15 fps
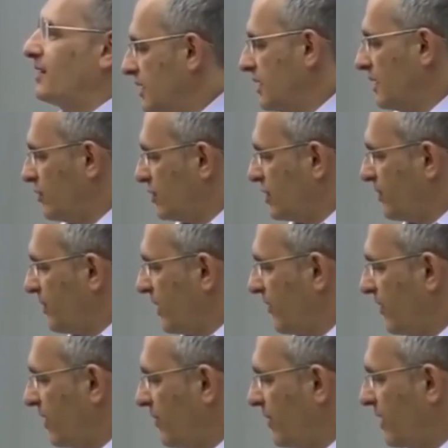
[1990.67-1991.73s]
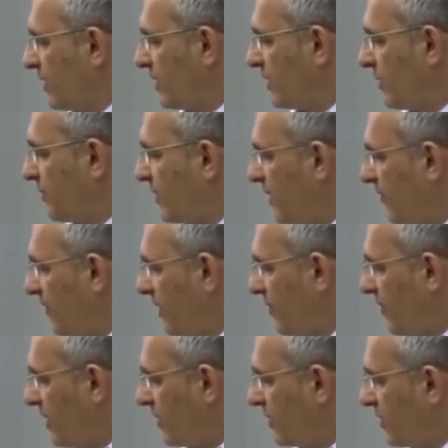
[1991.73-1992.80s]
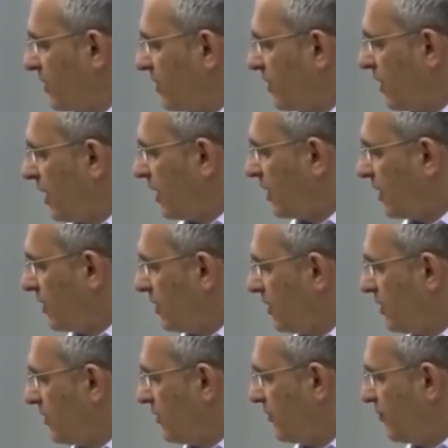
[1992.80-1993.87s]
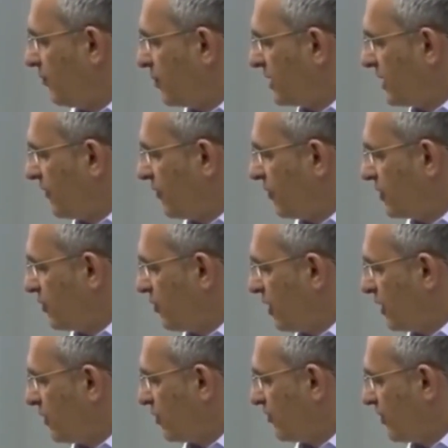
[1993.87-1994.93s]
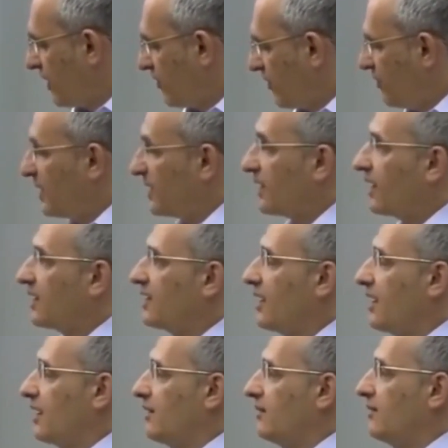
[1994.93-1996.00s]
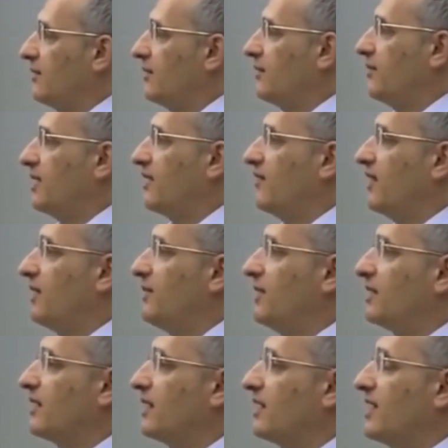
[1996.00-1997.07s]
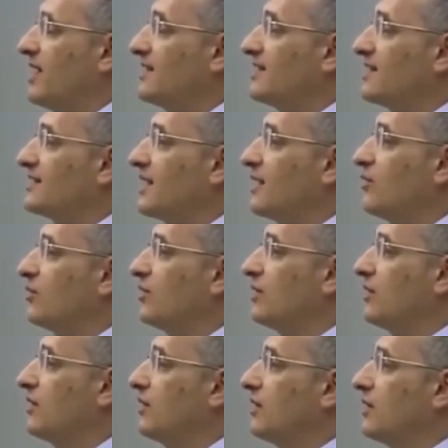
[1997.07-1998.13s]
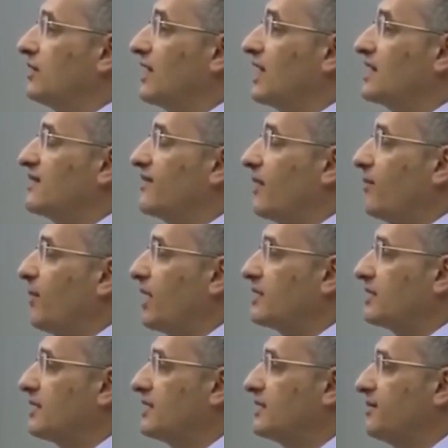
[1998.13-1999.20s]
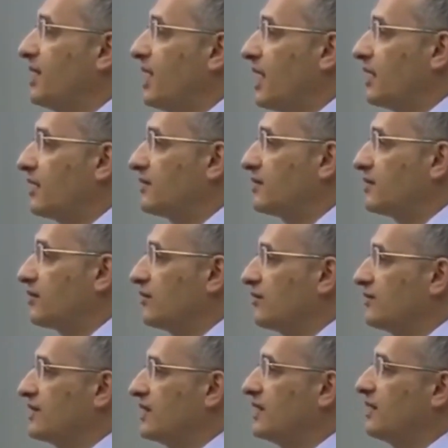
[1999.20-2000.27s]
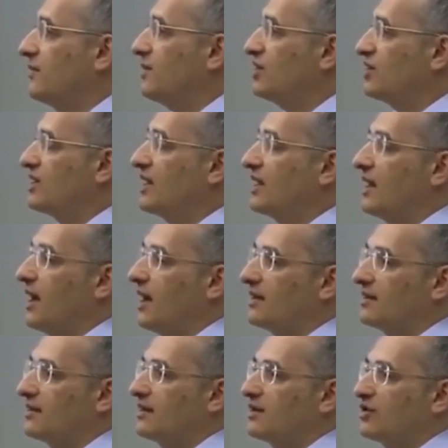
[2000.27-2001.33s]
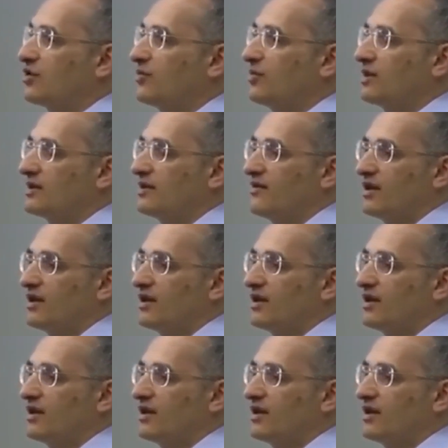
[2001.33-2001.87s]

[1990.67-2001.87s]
The next primordial element is the primordial element of fire. The primordial element of fire creates transformations, changes everything. Fire is needed to carry out all chemical reactions.